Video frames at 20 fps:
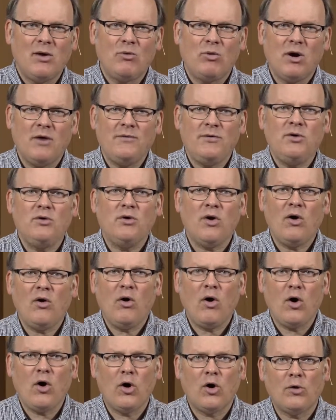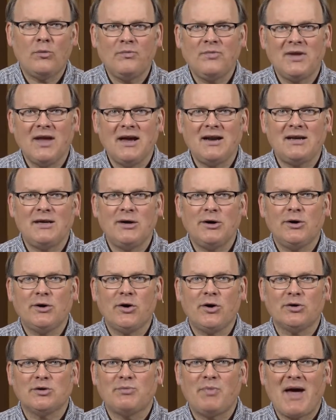Well, if you go home and a year
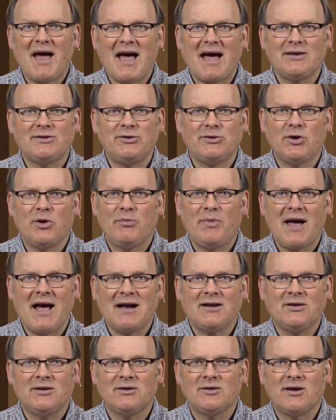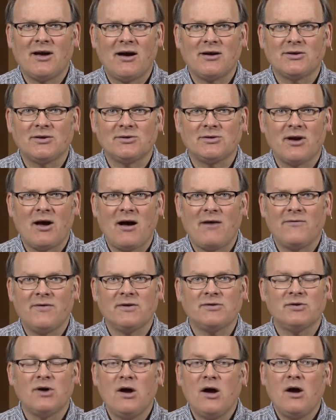goes past and you go back to the doctor's
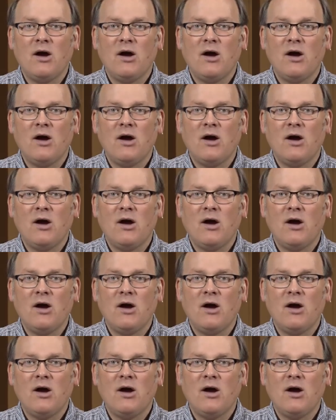office,